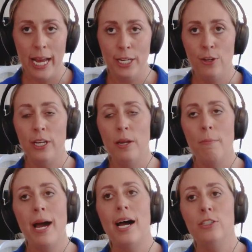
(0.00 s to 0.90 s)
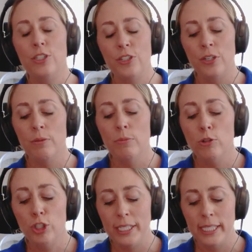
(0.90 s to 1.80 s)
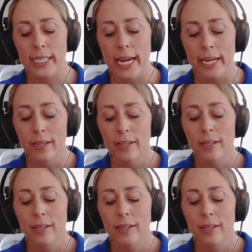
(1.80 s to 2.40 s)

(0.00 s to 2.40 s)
And you can imagine your emotions like